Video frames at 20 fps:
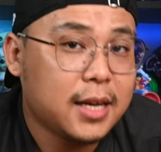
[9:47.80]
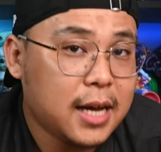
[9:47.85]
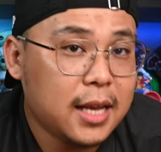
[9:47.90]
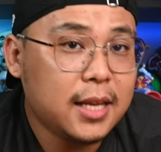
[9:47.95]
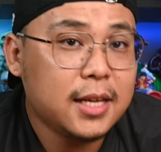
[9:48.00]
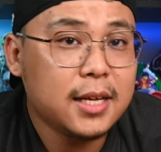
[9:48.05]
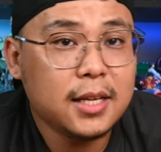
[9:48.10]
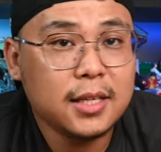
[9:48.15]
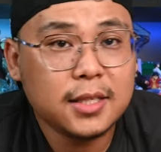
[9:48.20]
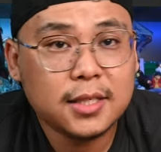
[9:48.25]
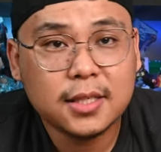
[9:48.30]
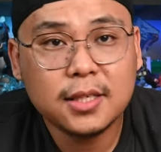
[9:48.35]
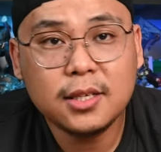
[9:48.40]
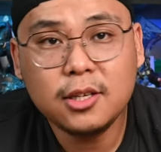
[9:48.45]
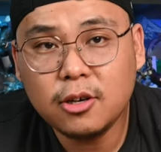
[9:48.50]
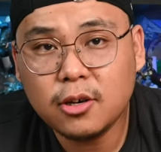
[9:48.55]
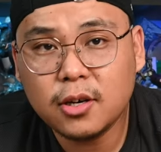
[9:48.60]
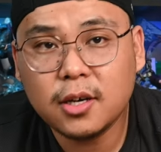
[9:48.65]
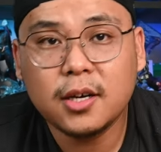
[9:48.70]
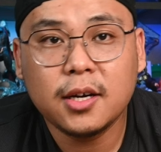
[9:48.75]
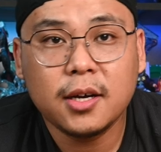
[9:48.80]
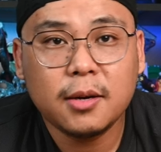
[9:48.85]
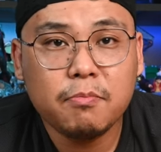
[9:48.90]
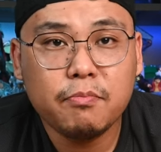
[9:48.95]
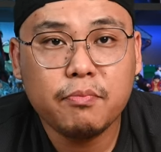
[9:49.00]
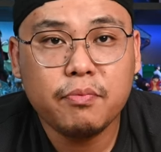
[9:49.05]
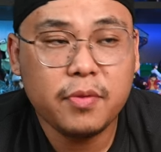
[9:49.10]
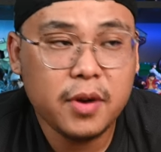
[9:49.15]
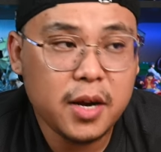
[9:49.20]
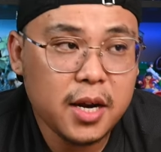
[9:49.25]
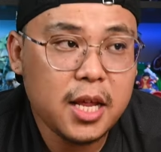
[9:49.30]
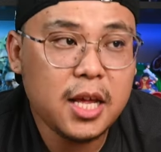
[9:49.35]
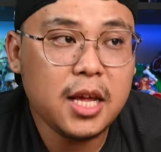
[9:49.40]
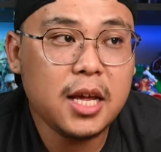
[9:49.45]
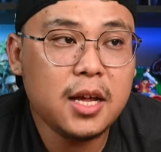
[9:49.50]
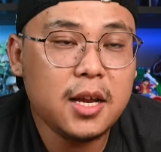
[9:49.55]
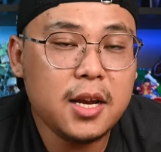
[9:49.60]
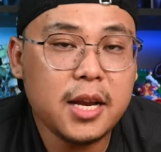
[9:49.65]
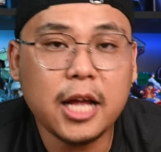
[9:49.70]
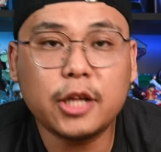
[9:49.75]
colors look
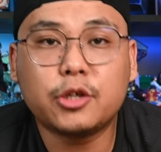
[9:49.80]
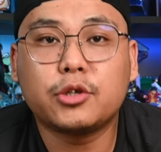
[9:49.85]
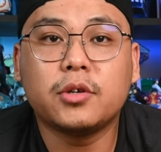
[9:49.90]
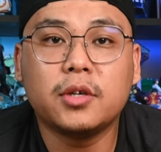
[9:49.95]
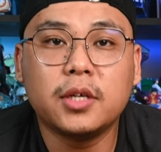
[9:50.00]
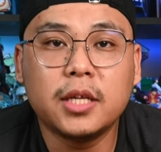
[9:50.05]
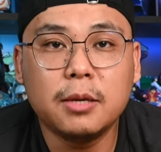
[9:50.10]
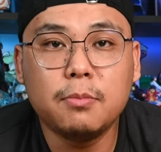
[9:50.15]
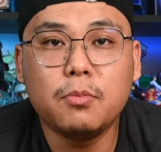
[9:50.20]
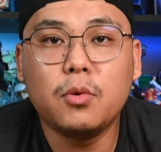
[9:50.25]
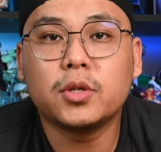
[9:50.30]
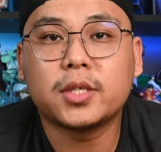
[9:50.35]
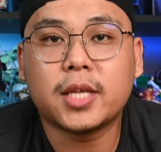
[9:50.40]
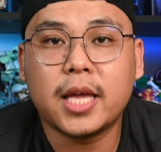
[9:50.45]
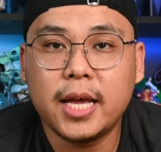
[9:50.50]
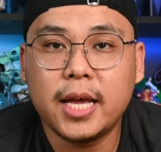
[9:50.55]
pretty natural in most